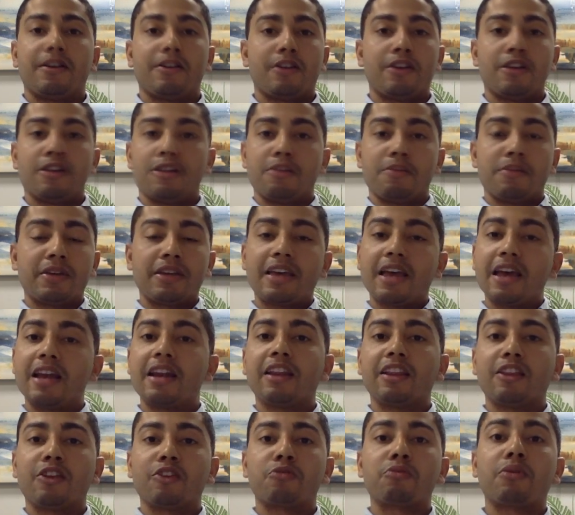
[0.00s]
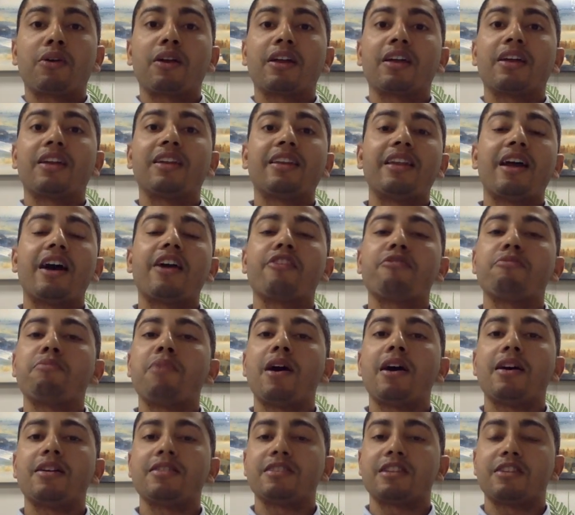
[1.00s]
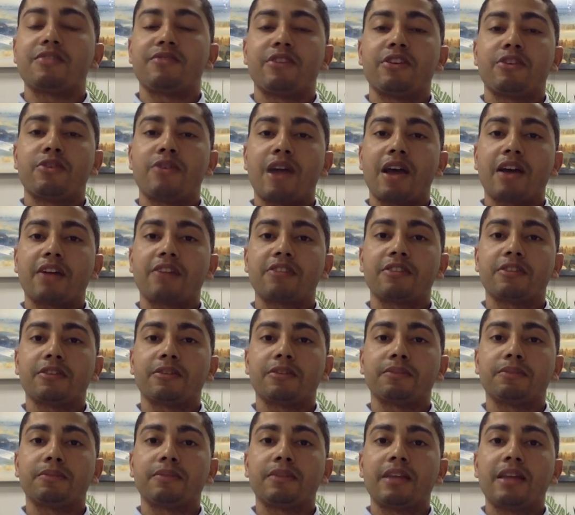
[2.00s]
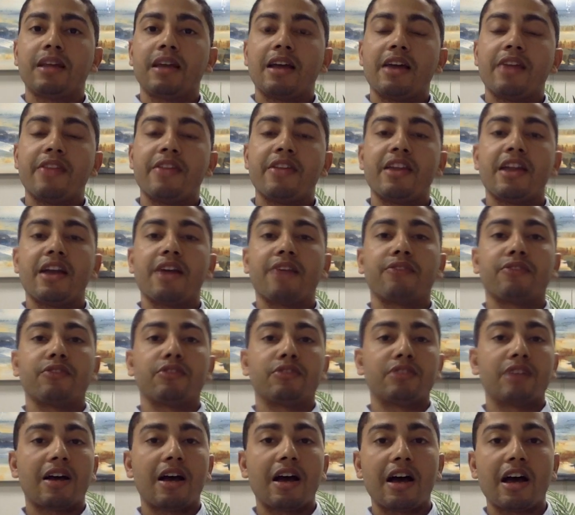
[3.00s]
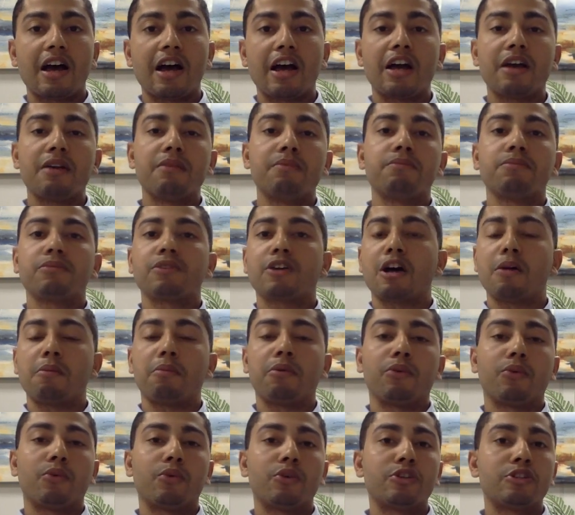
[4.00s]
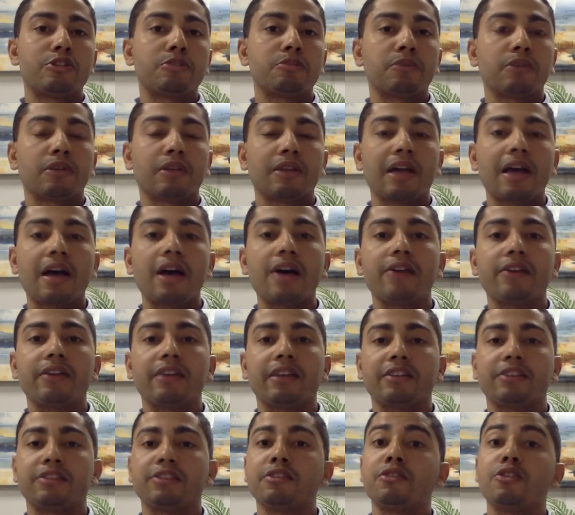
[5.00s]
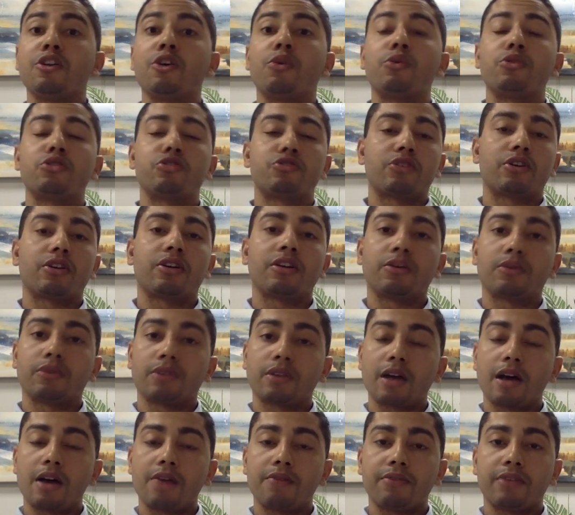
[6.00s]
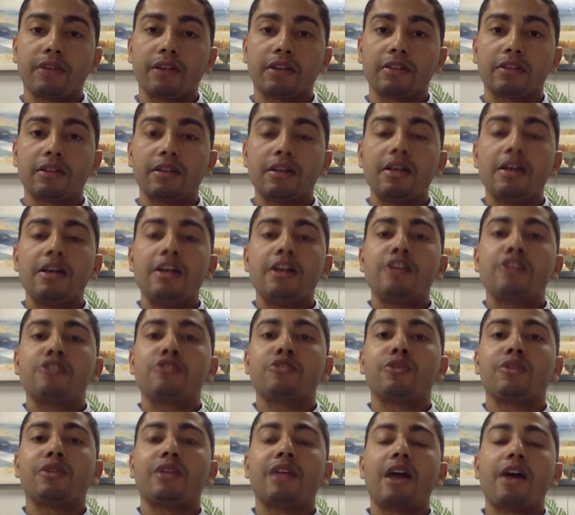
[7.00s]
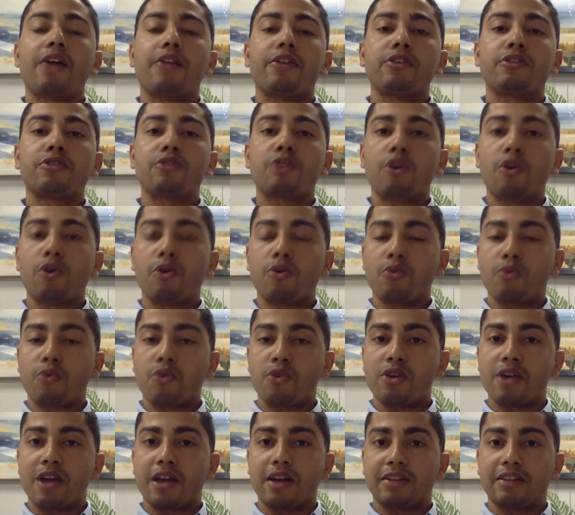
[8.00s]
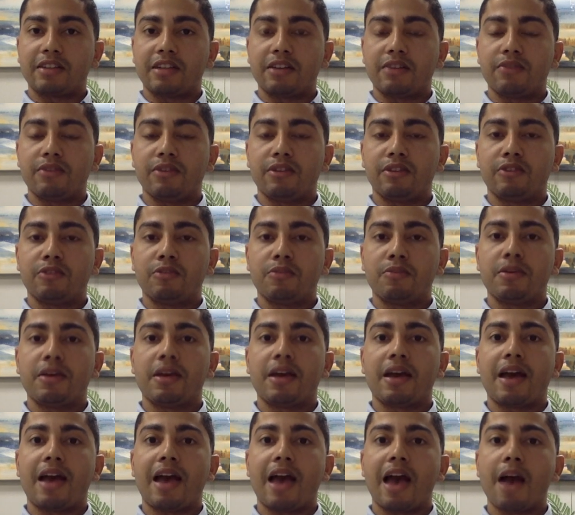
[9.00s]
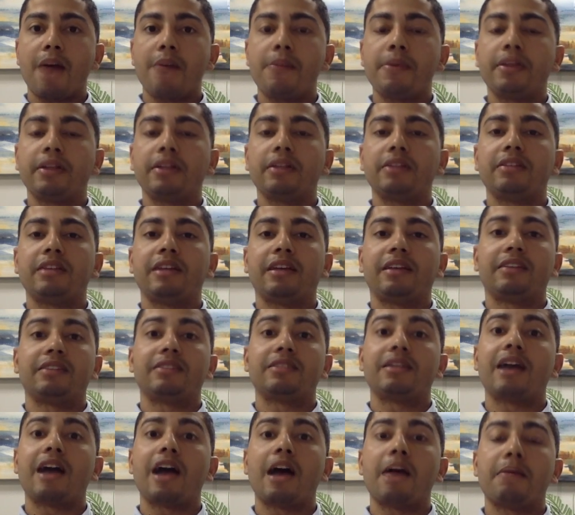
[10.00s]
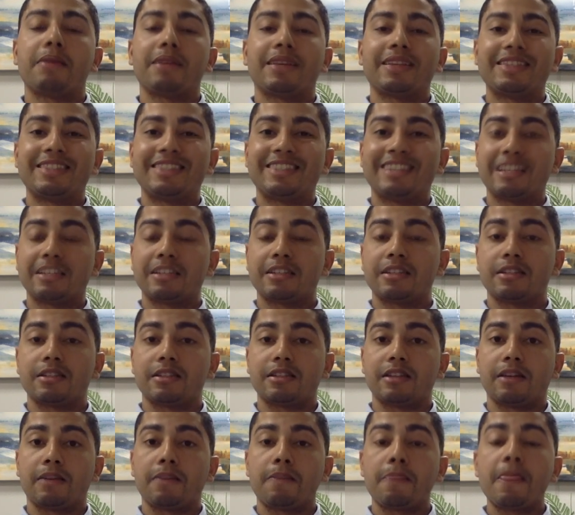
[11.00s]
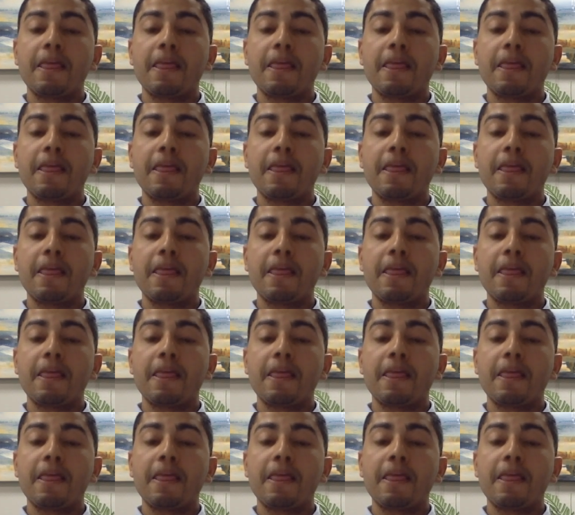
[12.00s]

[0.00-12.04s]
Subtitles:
in the beginning, there was probably a lot of positive interaction. And then after time, a couple of words spill out. Next thing you know, we're struggling with conflict. So allow this code word activity to be a habit that takes time, consistency.